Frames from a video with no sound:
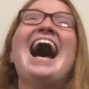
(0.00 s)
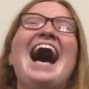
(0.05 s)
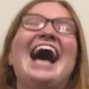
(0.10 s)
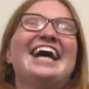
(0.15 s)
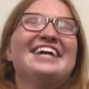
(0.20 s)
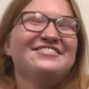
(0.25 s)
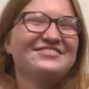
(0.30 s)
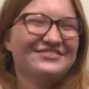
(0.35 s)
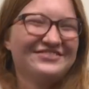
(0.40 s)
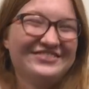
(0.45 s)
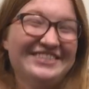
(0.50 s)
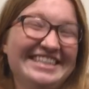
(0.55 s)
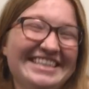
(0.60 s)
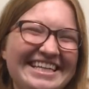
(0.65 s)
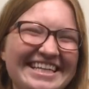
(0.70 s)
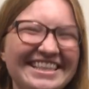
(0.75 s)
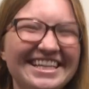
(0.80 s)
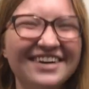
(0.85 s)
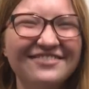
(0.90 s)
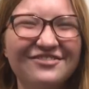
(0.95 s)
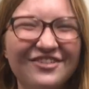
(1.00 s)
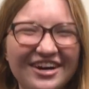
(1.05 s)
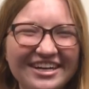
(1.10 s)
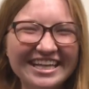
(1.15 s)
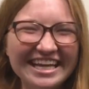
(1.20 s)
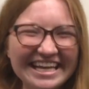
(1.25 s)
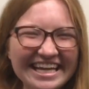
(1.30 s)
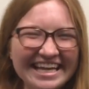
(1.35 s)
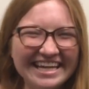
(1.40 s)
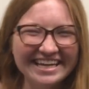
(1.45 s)
I really love
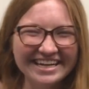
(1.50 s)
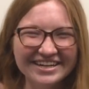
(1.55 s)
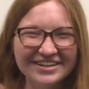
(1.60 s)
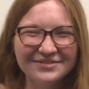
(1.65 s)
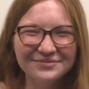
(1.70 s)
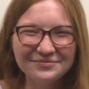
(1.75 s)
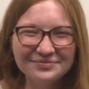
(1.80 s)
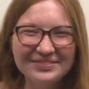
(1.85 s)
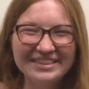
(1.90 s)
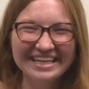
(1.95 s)
working here.